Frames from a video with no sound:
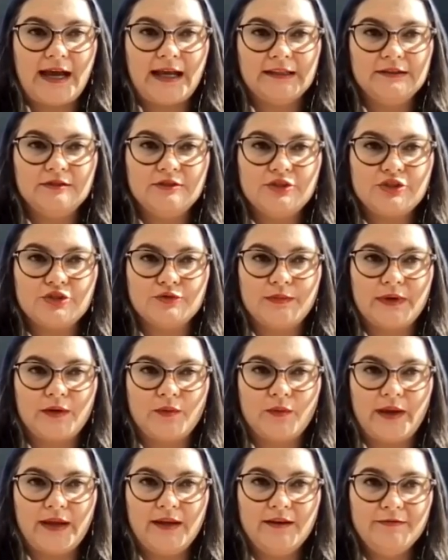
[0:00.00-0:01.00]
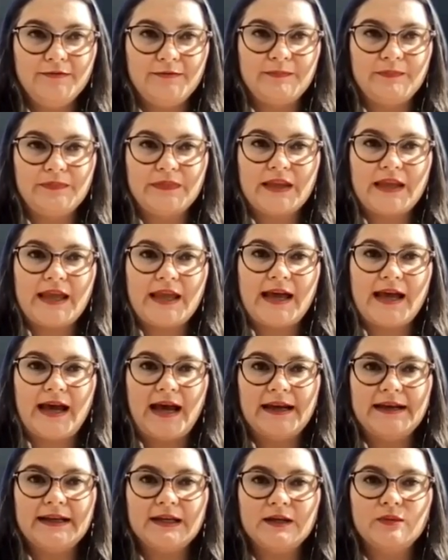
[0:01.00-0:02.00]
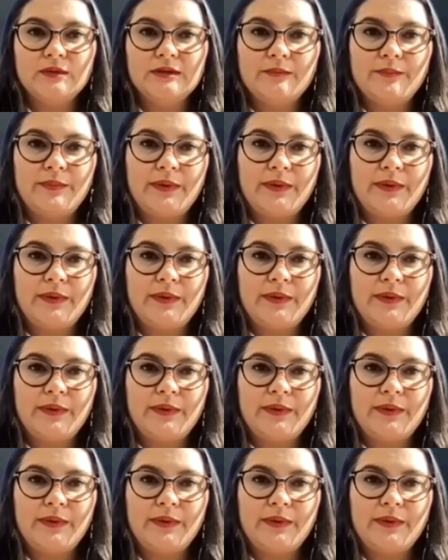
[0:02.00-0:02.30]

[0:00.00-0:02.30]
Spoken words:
Add to Schumann Wave, and I will